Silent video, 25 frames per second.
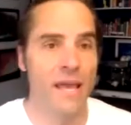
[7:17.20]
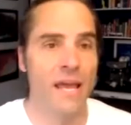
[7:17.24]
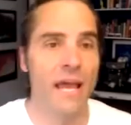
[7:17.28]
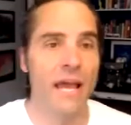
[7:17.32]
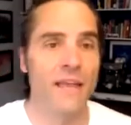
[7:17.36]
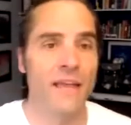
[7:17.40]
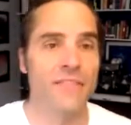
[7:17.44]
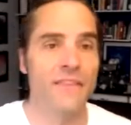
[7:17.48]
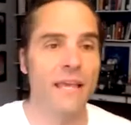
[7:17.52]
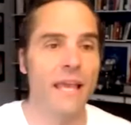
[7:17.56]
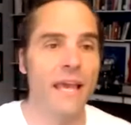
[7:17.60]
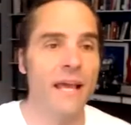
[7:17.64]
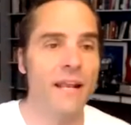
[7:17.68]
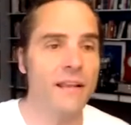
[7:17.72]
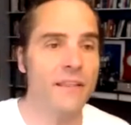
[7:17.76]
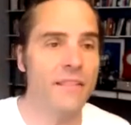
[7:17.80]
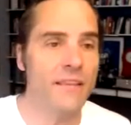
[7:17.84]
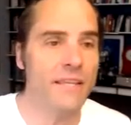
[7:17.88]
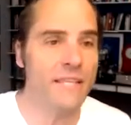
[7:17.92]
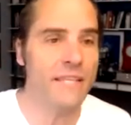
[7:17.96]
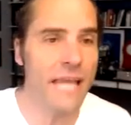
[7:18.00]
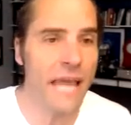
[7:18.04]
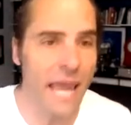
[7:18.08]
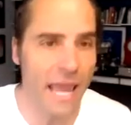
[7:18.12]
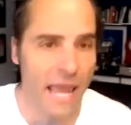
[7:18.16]
At the end of
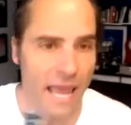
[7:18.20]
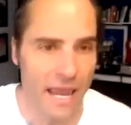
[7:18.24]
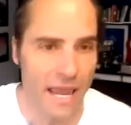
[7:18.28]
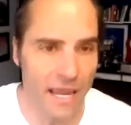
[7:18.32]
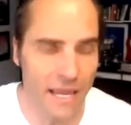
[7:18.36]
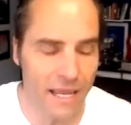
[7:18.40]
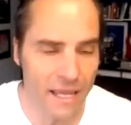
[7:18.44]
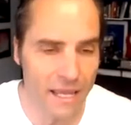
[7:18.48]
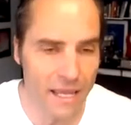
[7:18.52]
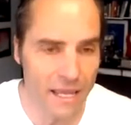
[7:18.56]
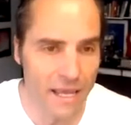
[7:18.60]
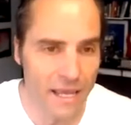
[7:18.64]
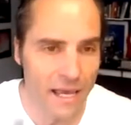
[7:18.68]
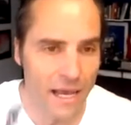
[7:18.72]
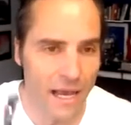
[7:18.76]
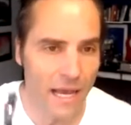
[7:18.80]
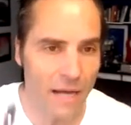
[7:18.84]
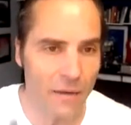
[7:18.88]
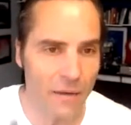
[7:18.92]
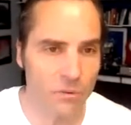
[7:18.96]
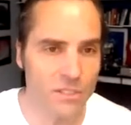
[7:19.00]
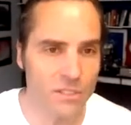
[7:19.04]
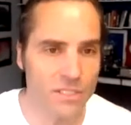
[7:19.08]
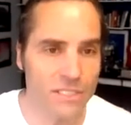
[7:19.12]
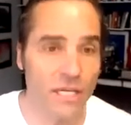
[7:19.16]
the day,
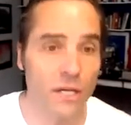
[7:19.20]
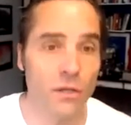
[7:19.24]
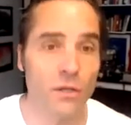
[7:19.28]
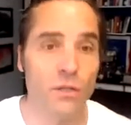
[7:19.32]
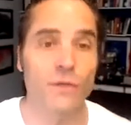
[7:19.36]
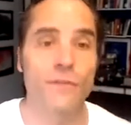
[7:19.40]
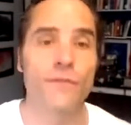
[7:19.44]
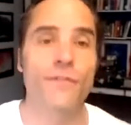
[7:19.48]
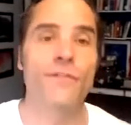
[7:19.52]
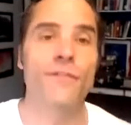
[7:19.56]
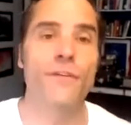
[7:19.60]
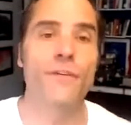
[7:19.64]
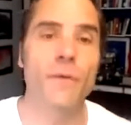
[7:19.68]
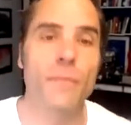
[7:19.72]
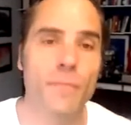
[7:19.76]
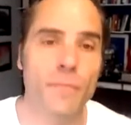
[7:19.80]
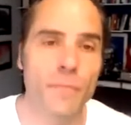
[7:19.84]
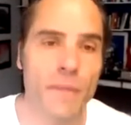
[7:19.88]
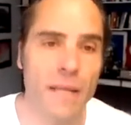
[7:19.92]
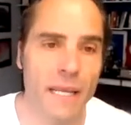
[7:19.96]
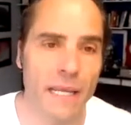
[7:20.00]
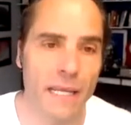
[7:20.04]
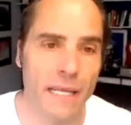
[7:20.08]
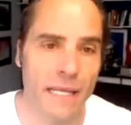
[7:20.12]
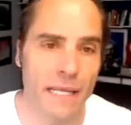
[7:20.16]
I will tell you, for
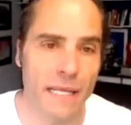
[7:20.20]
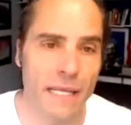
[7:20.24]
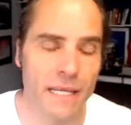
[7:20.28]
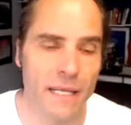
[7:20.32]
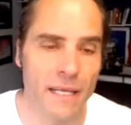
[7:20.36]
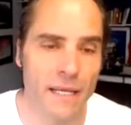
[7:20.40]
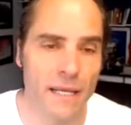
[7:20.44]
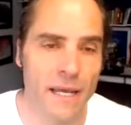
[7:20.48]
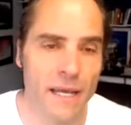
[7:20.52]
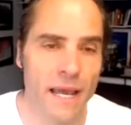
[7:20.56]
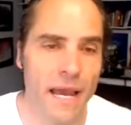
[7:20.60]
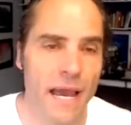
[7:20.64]
me,